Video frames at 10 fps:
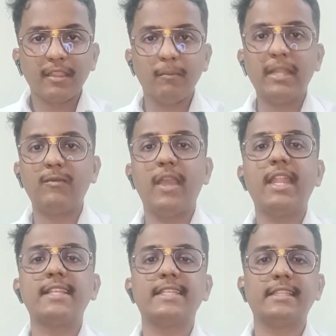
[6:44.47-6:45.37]
but
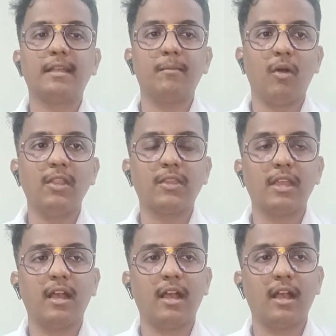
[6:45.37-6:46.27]
whereas in the
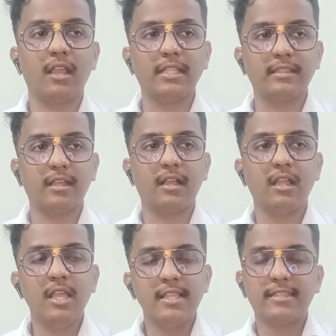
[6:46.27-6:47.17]
molecule in the
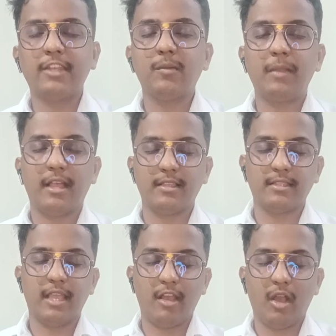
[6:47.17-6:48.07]

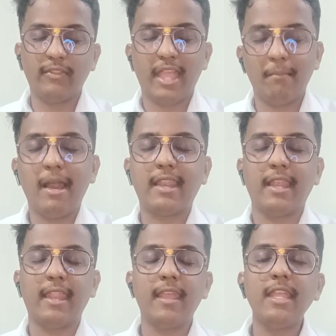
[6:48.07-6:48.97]
cytoplasm on the
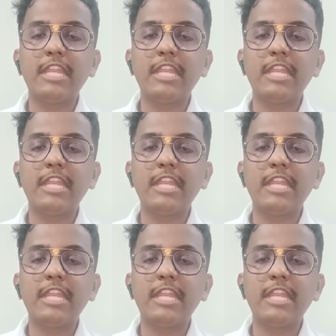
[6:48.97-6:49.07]
mRNA,